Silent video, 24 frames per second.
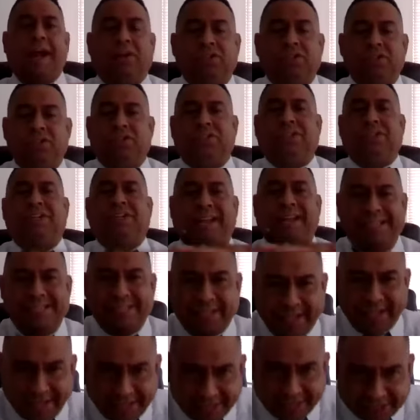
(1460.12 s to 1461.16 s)
with children,
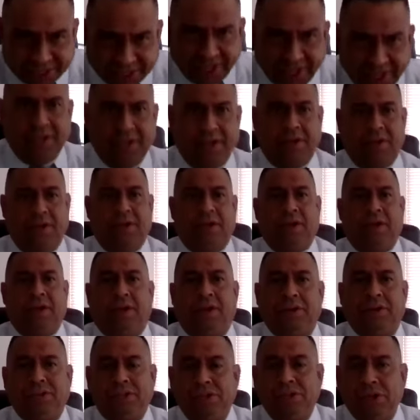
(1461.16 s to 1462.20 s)
everything
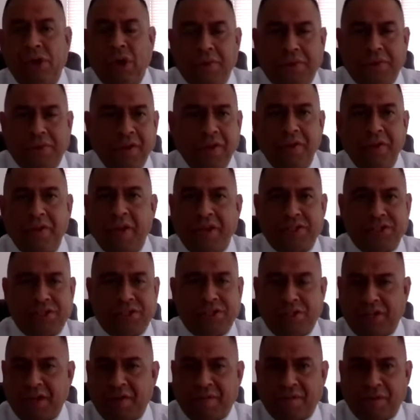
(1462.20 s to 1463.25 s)
else is
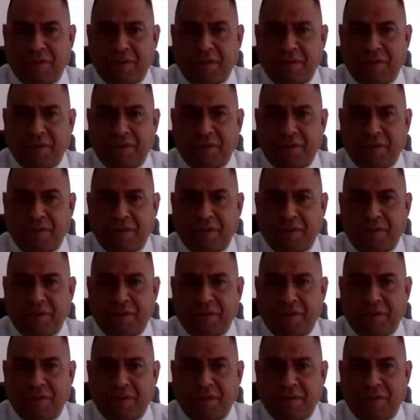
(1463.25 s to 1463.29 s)
easy.